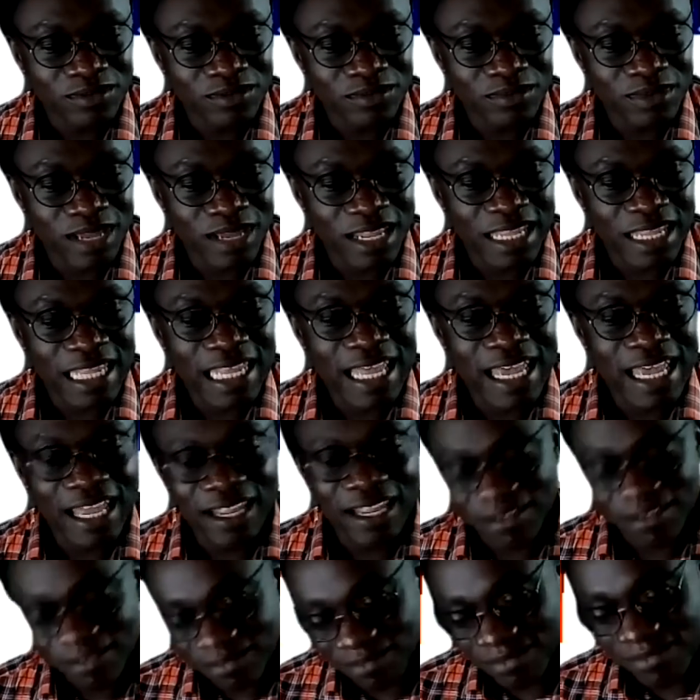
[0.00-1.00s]
And
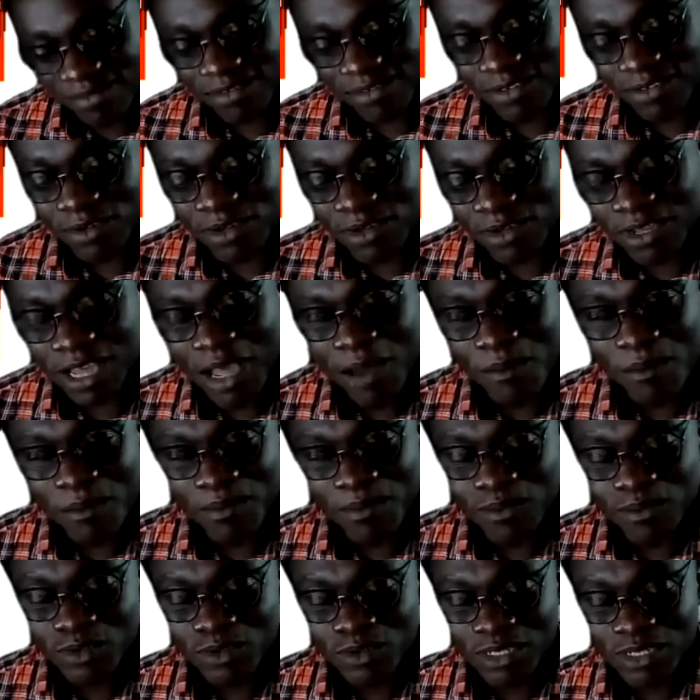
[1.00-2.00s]
then you come
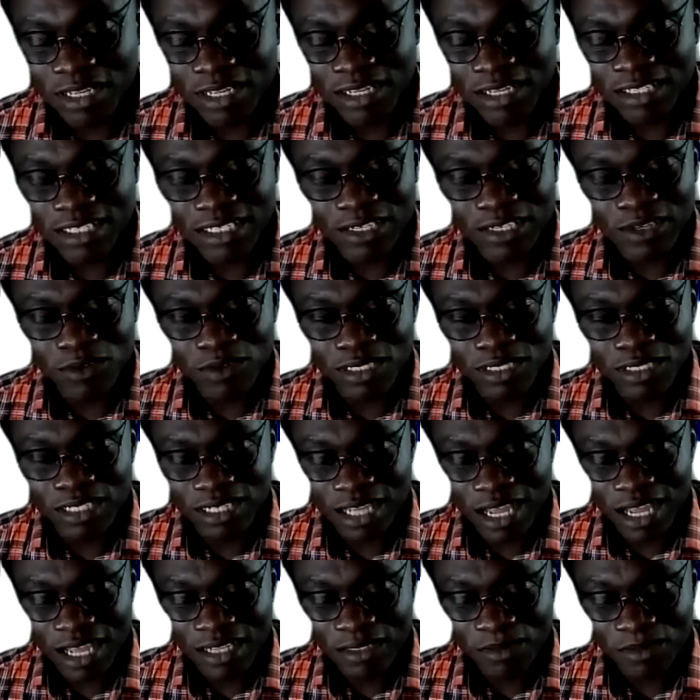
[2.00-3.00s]
to the security
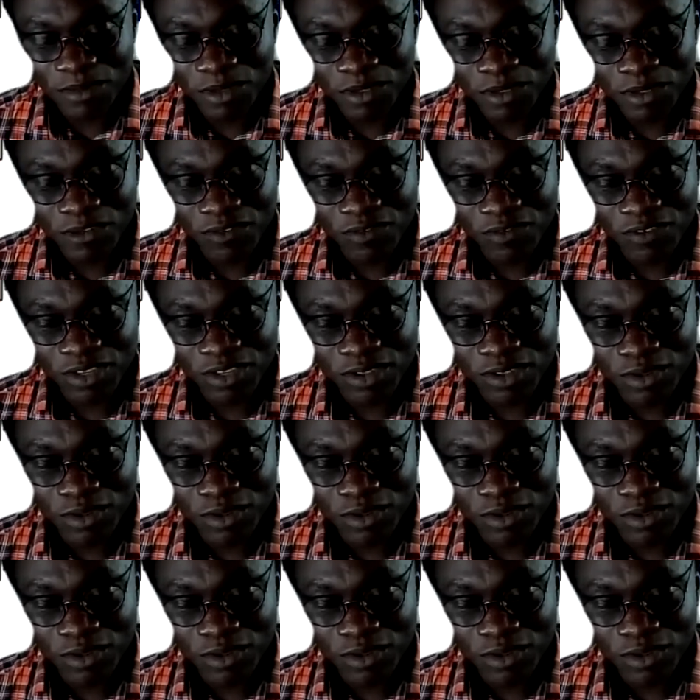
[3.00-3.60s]
aspect of it.